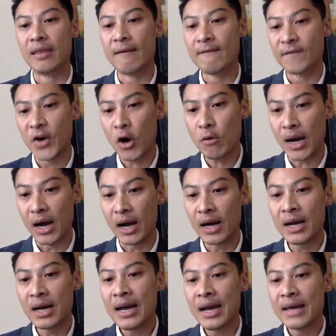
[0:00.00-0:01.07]
lymphoma,
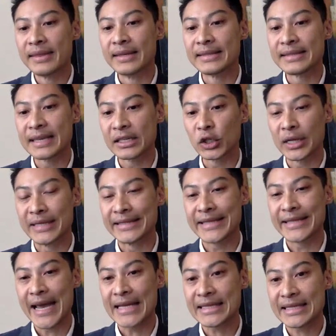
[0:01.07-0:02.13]
the signal
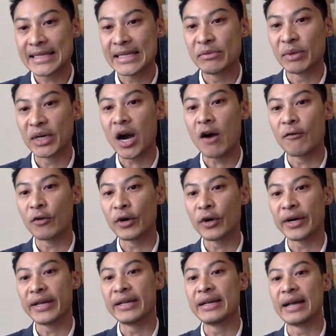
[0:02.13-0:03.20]
intensity
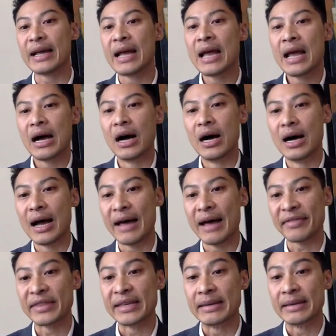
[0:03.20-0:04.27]
recovery
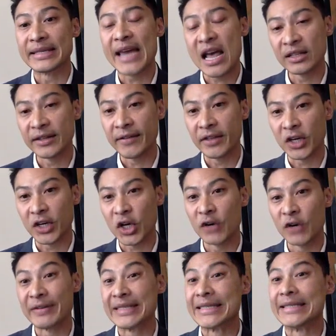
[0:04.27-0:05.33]
at the tail end of the
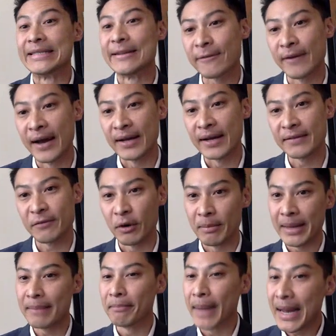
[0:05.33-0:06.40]
curve is different. For
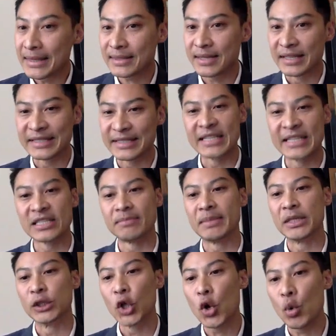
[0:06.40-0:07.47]
Mets, it tends to
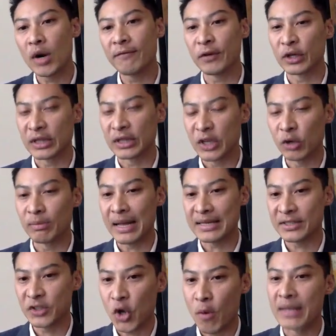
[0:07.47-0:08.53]
be lower. For
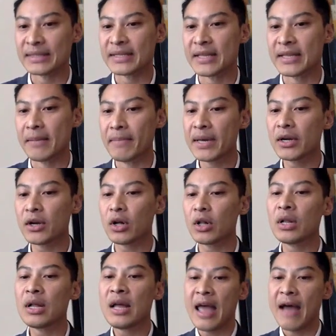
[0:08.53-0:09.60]
glioblastoma, it's in the
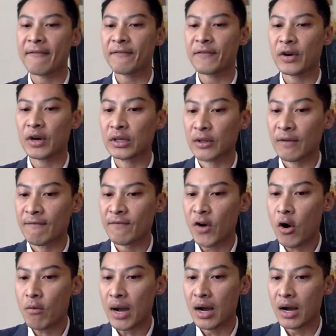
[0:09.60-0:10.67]
middle. And for
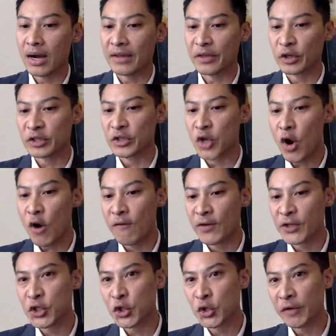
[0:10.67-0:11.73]
lymphoma, there's an
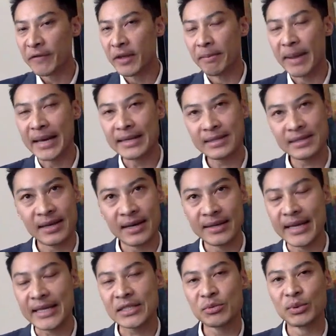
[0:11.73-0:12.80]
overshoot of the baseline
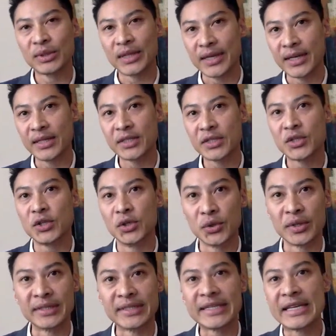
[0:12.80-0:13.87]
that's related to
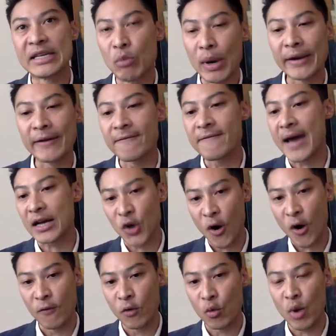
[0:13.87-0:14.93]
the T1 effects
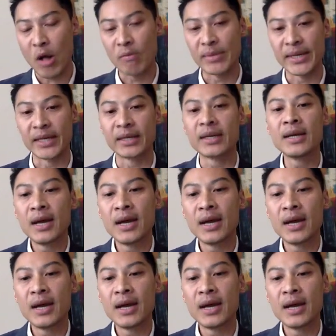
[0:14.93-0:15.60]
overwhelming